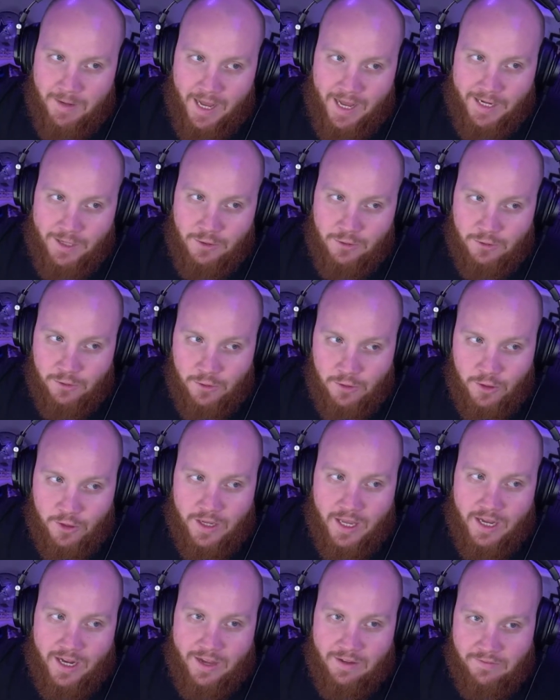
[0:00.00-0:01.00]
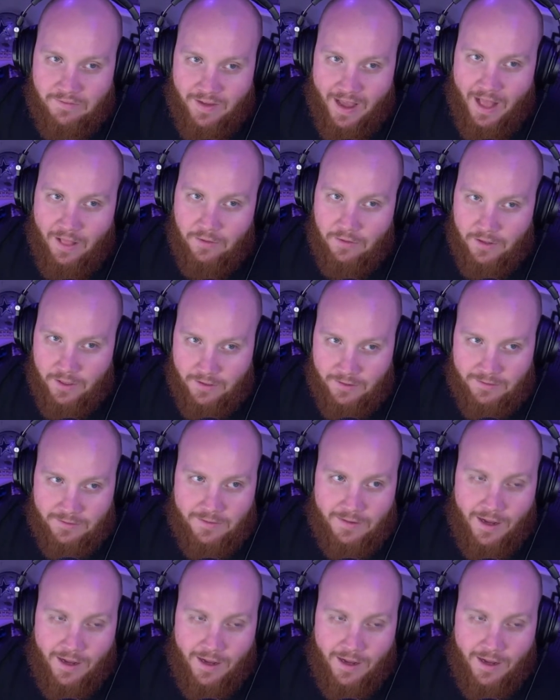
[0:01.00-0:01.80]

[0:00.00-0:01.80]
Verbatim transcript: and you're looking at Valorant,